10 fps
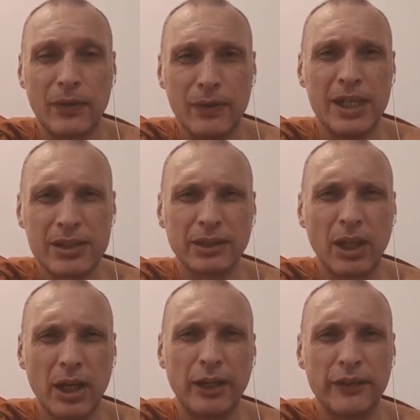this
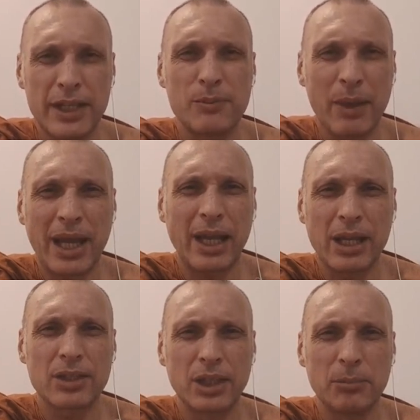life is
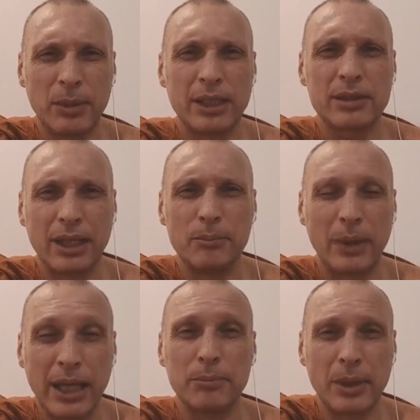actually meant to
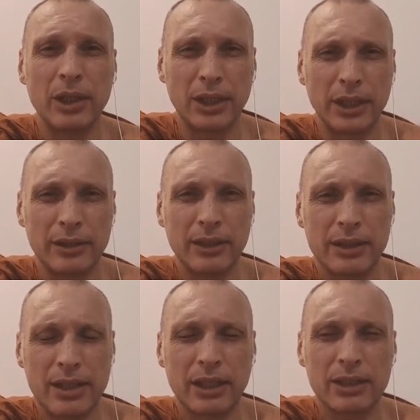make merit.
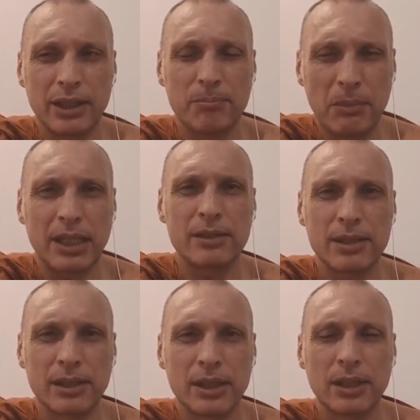It's actually meant
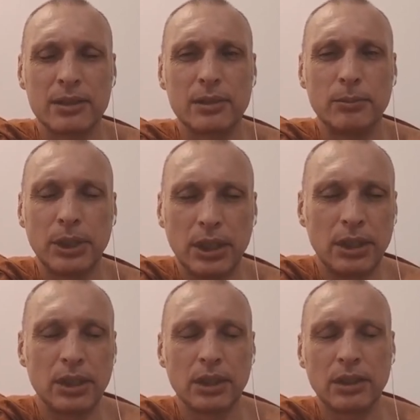to
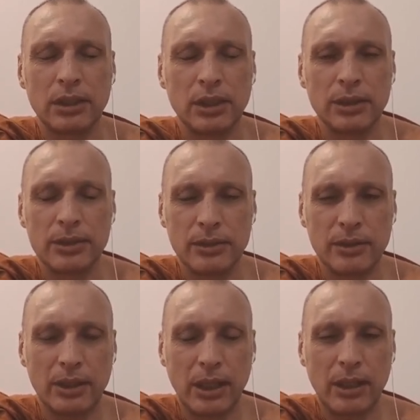be
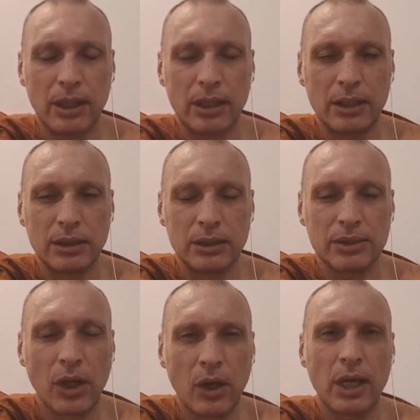a
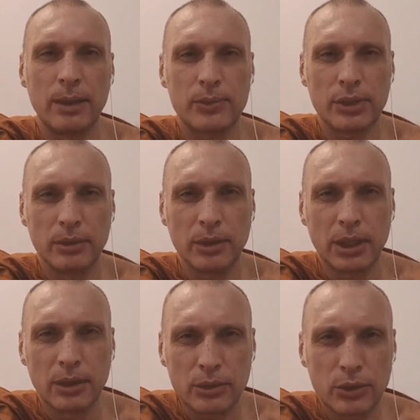time to
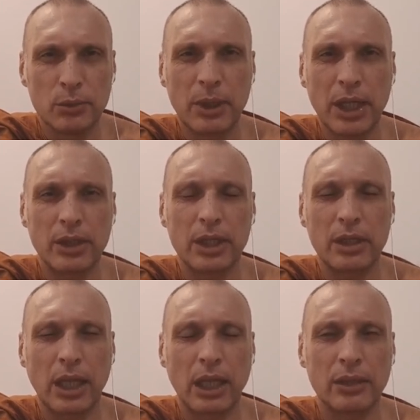do merit
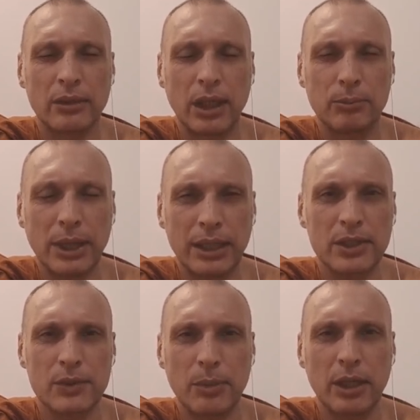and
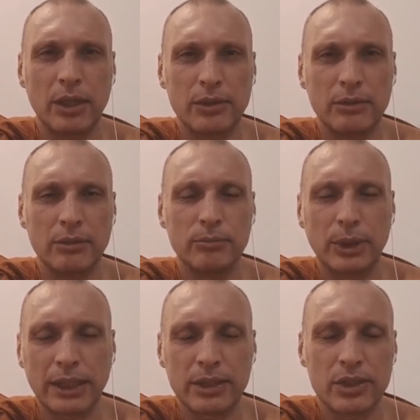practice merit,
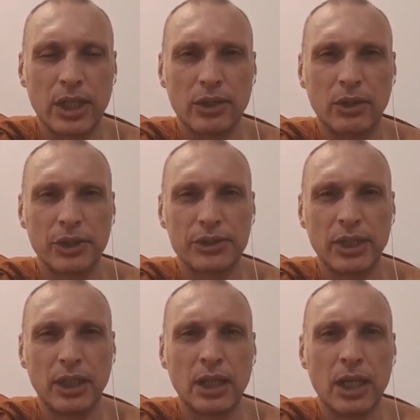practice
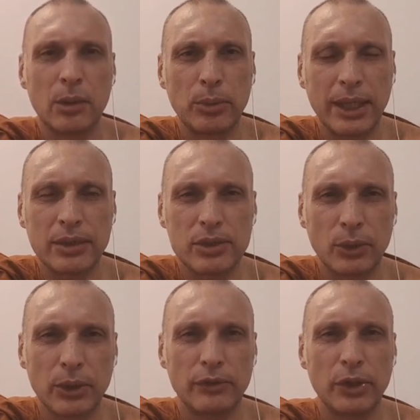generosity, practice
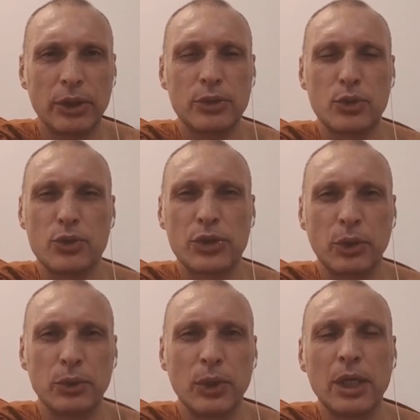all the virtues. So